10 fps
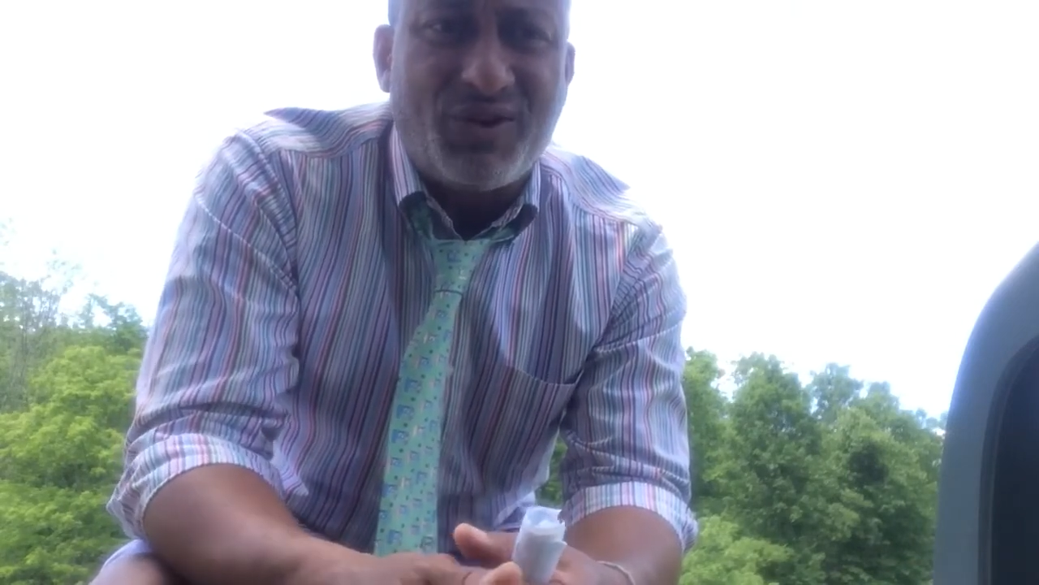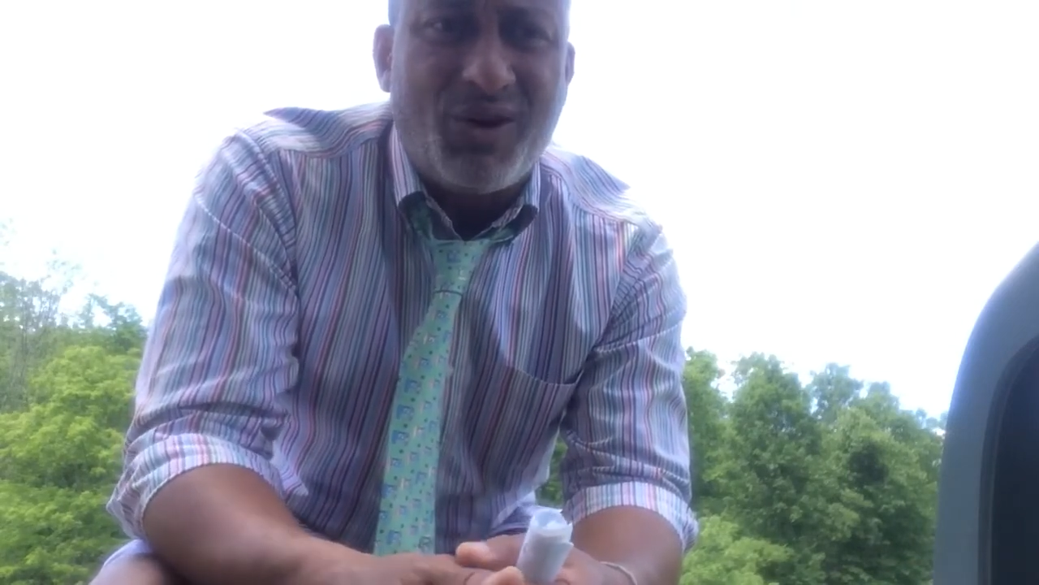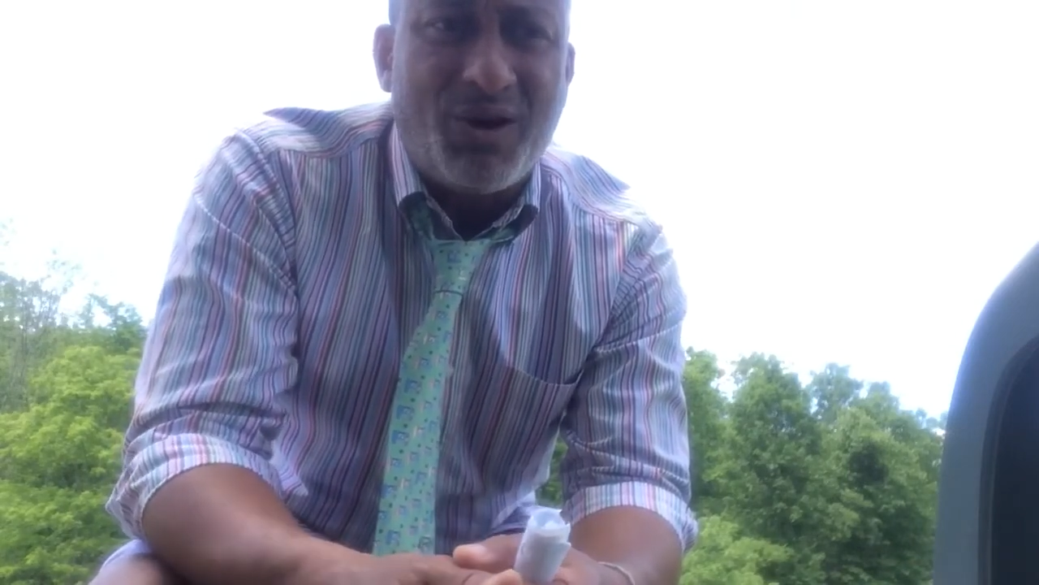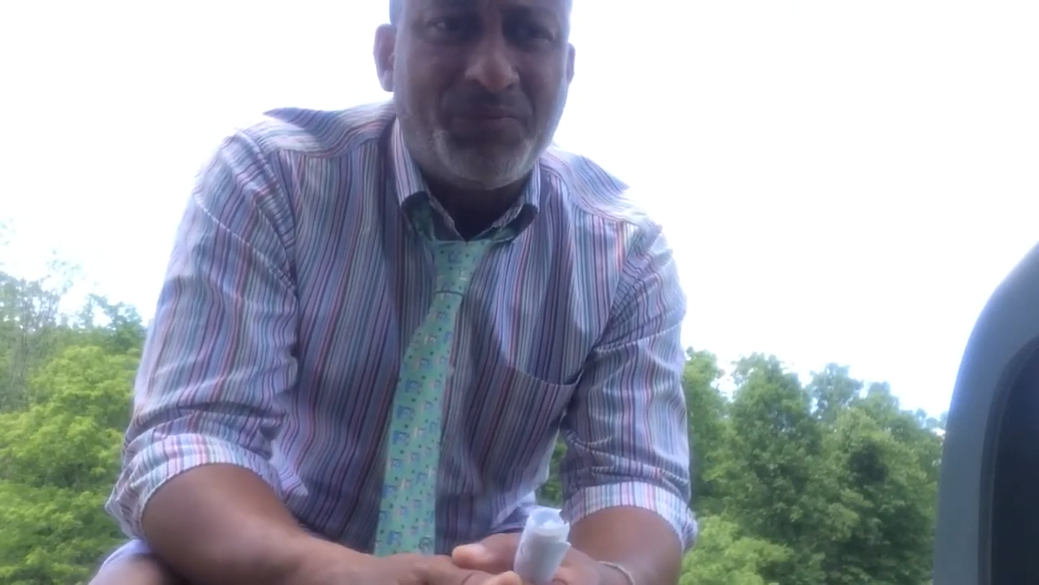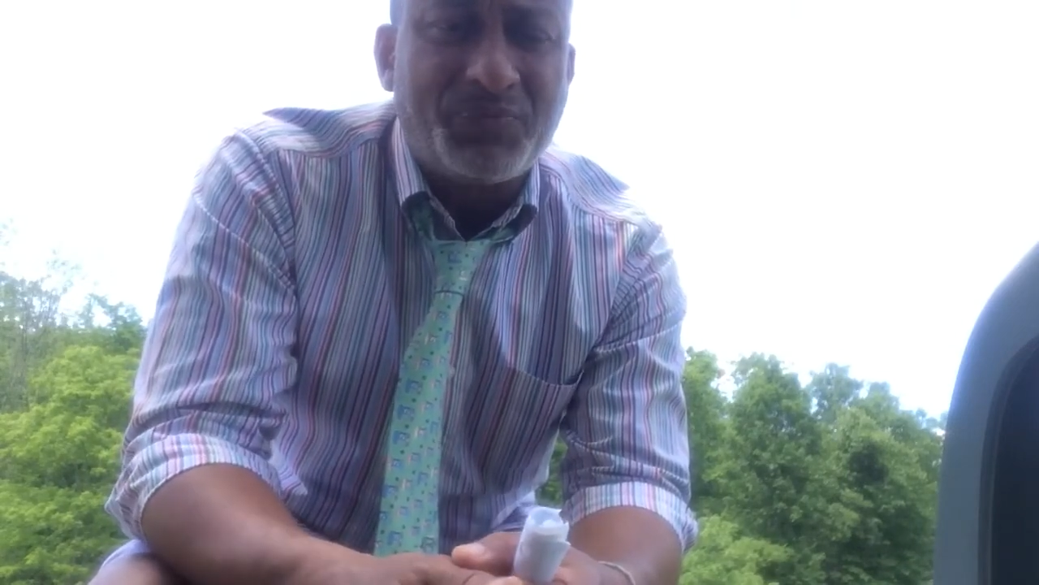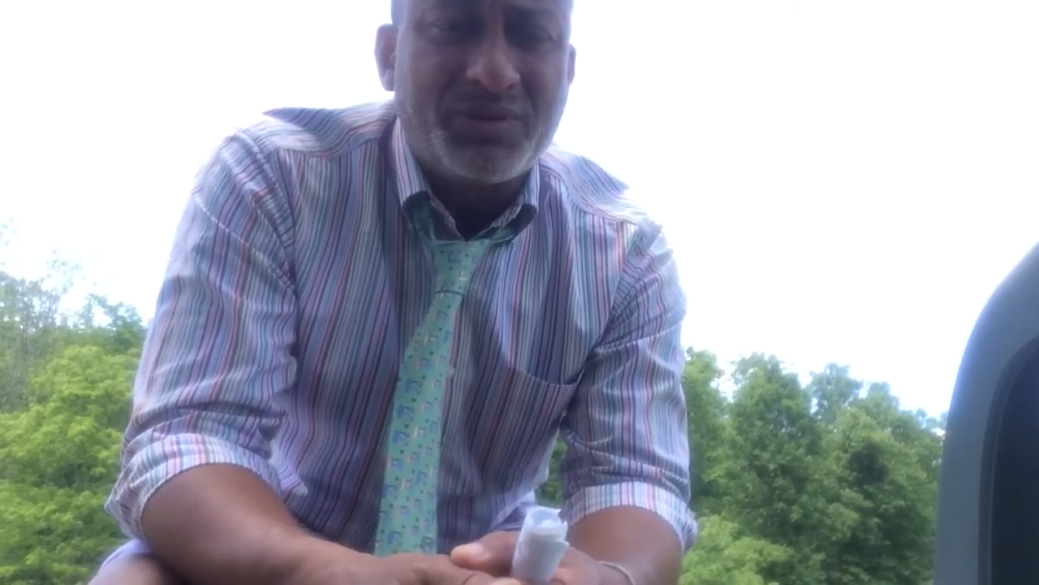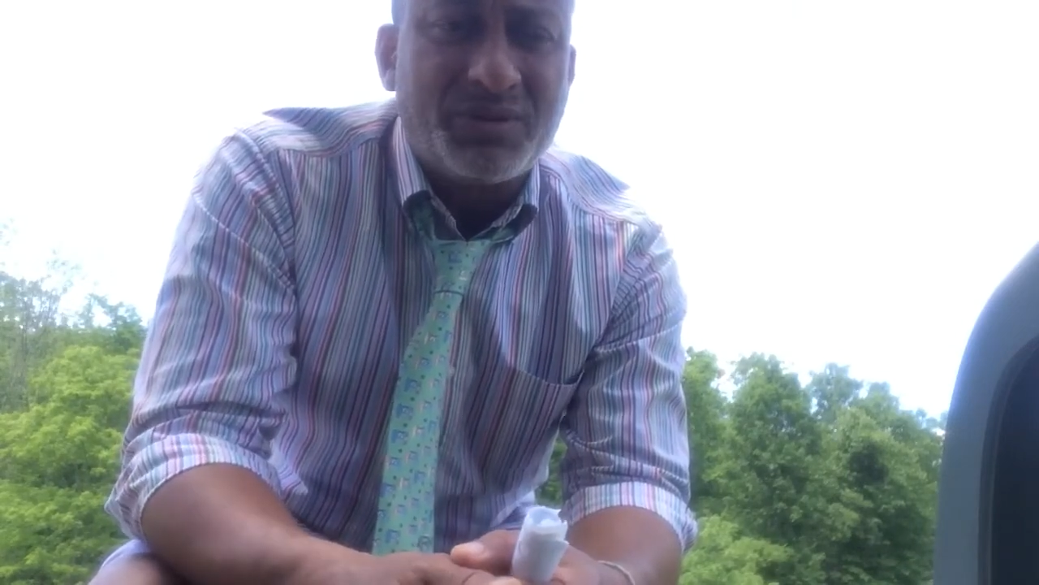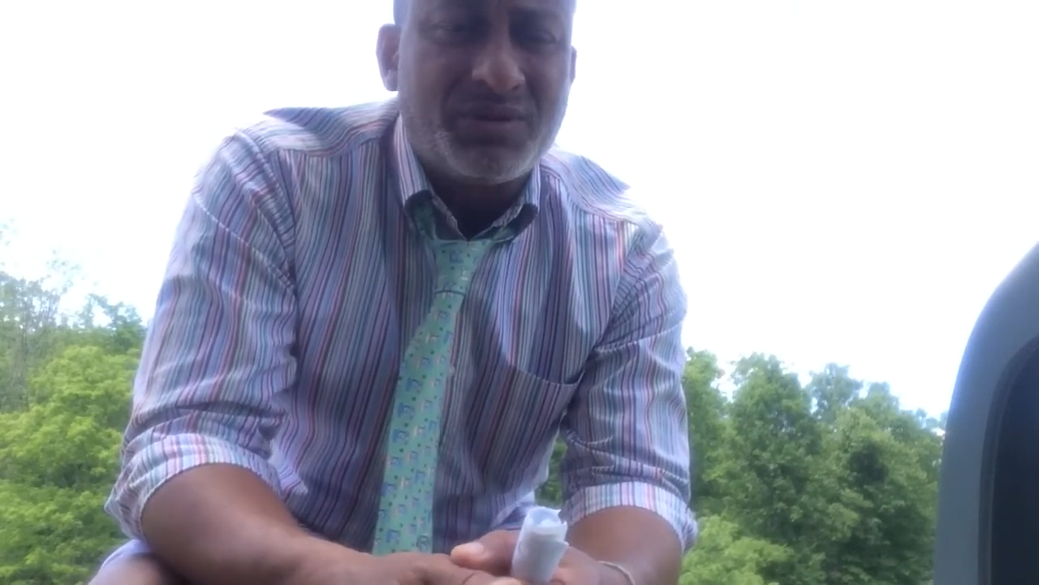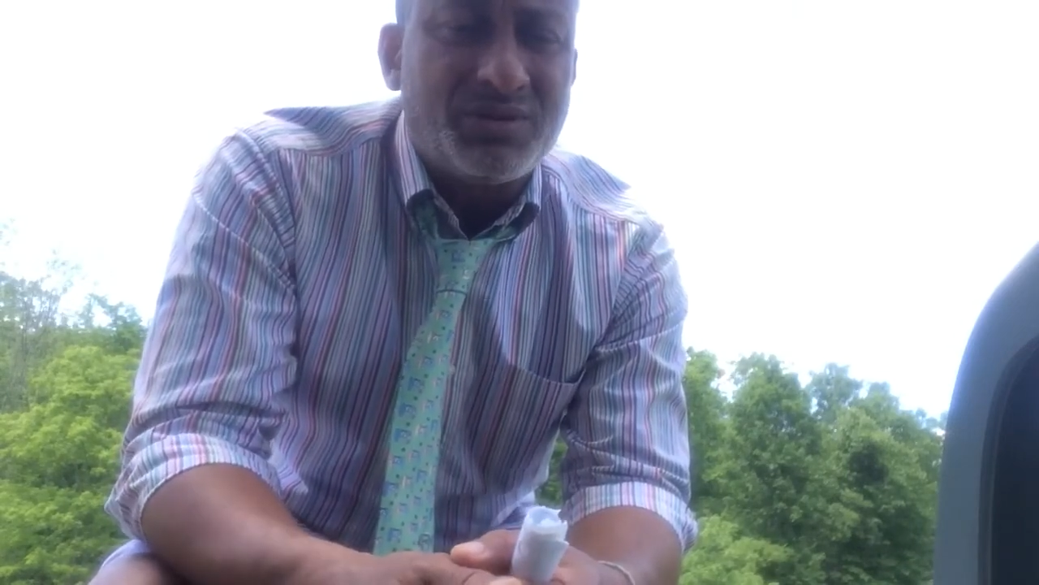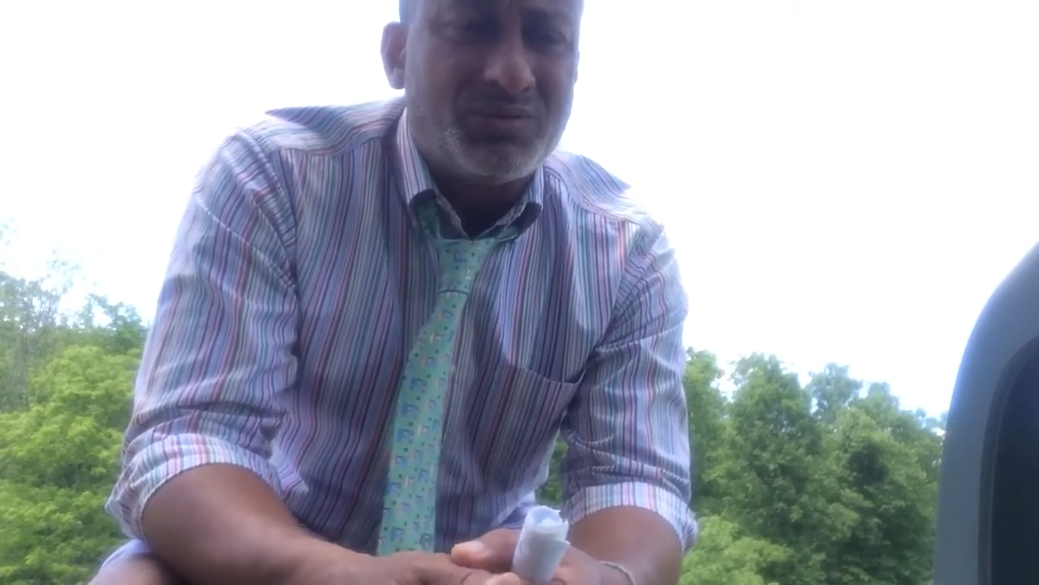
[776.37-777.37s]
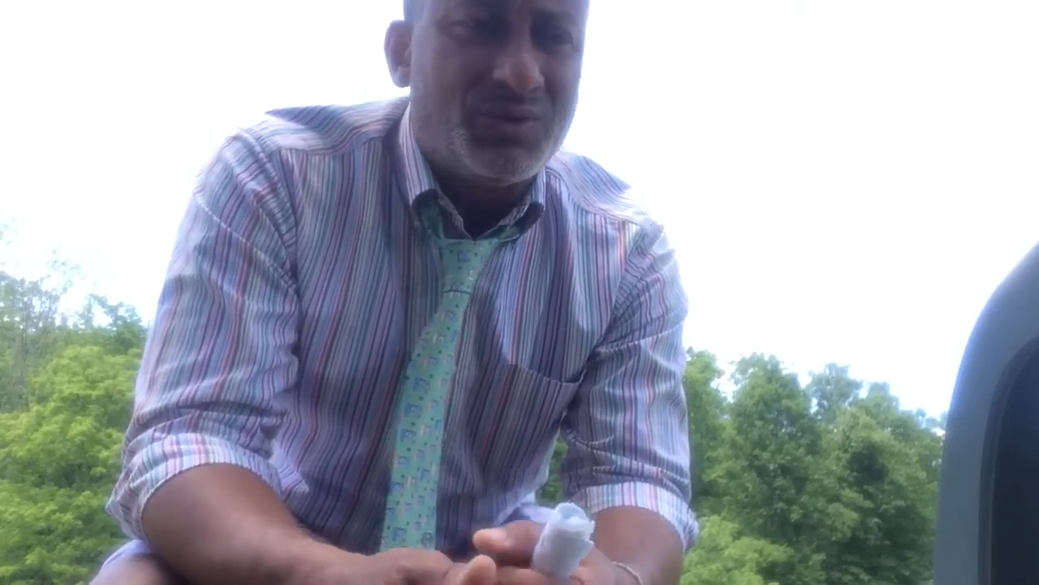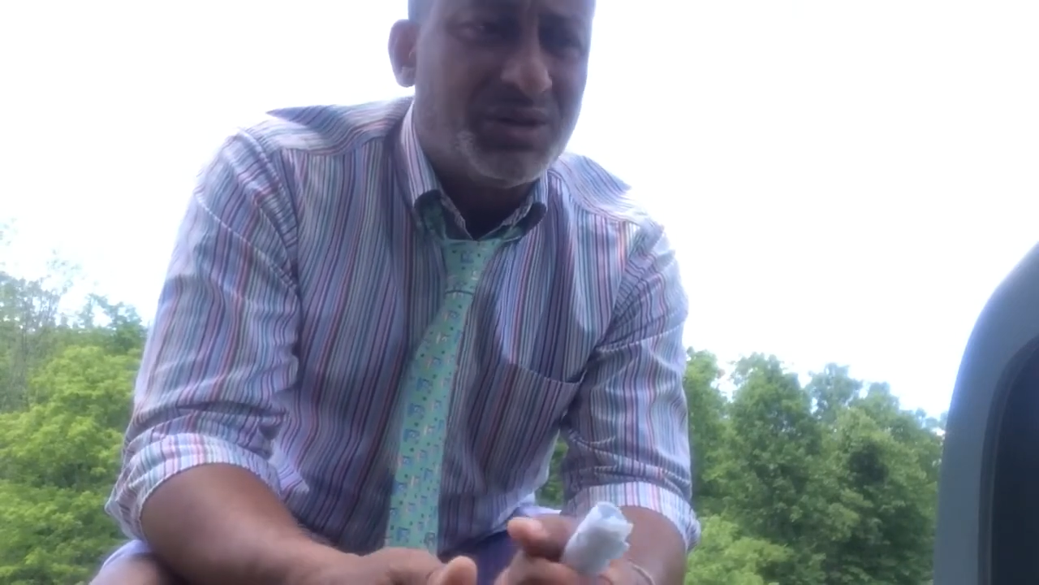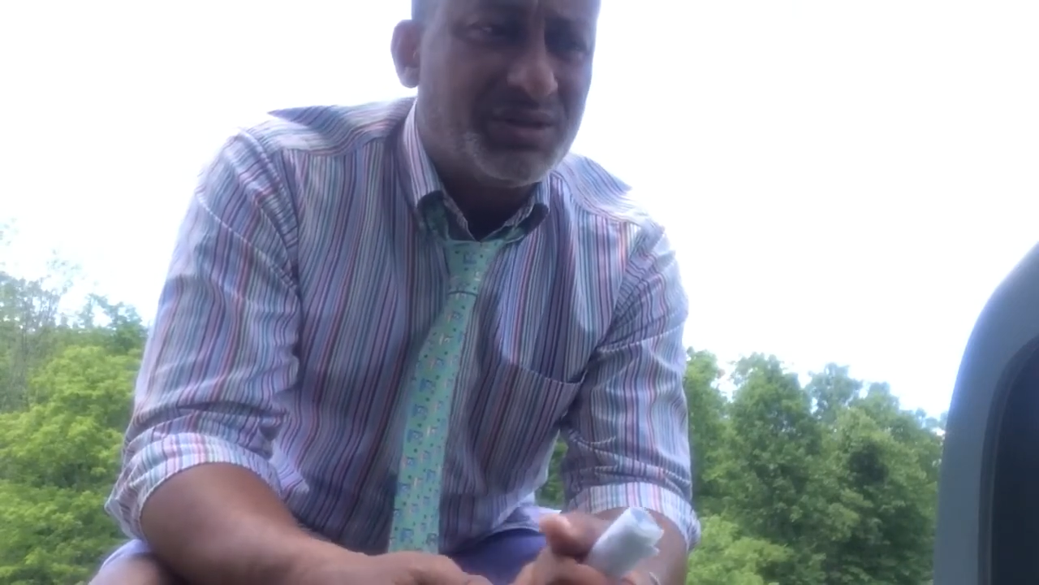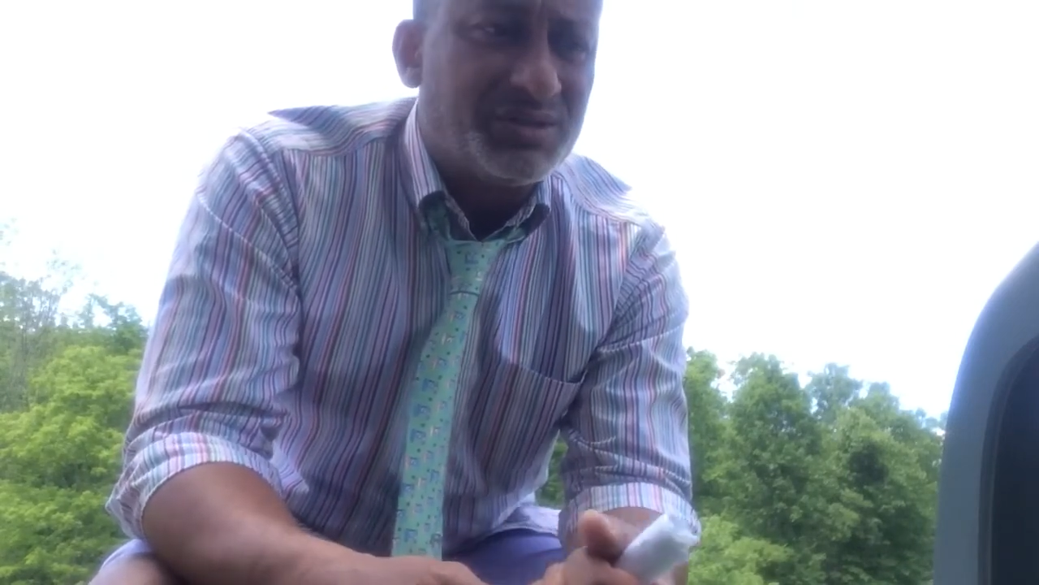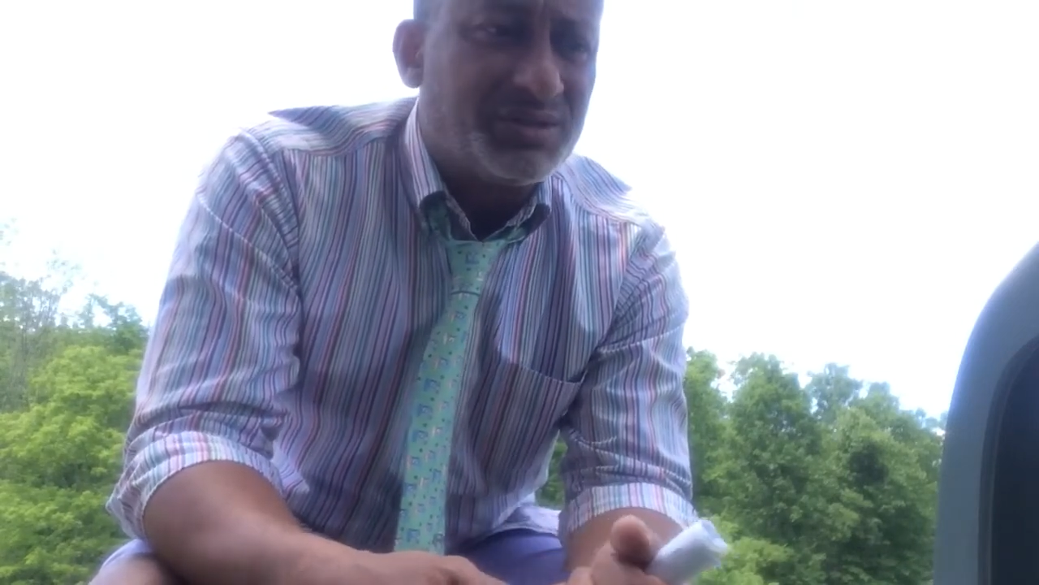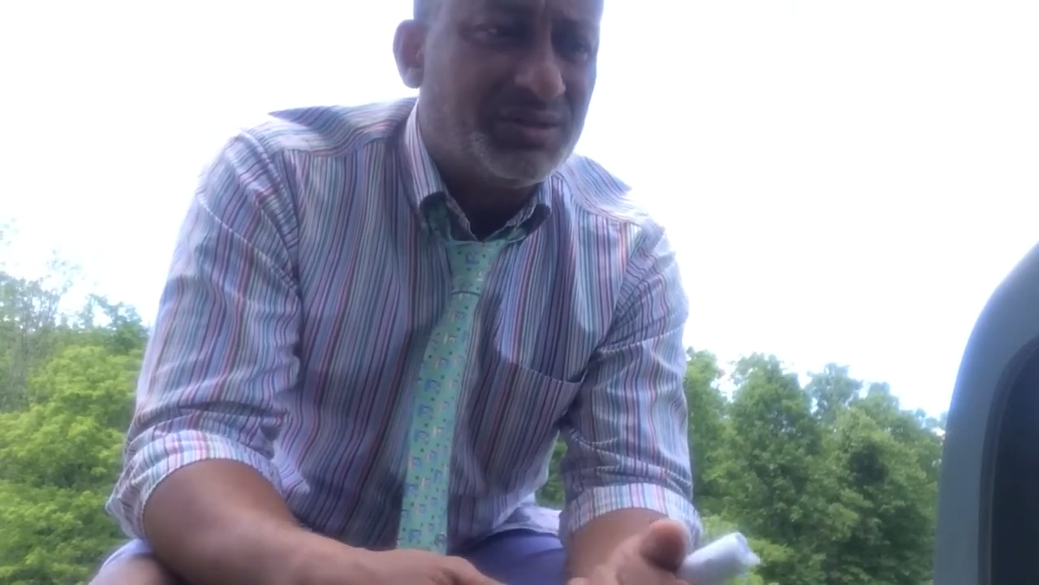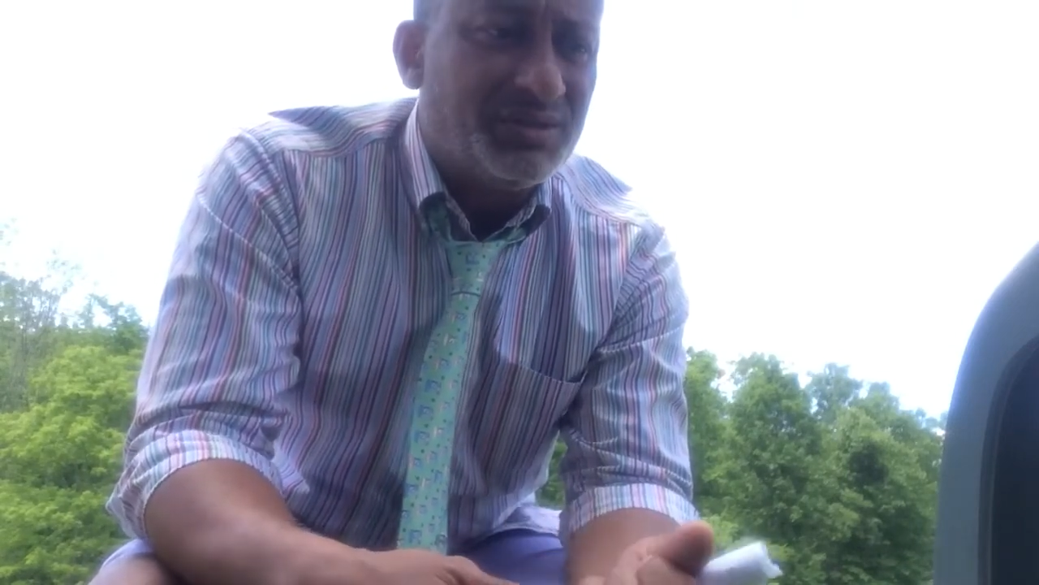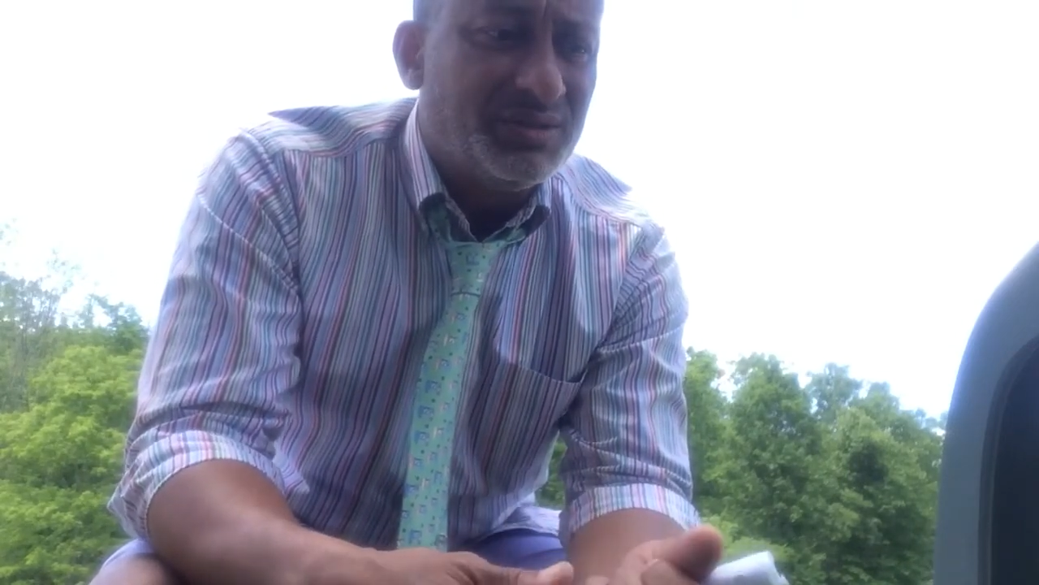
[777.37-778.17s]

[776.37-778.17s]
fall was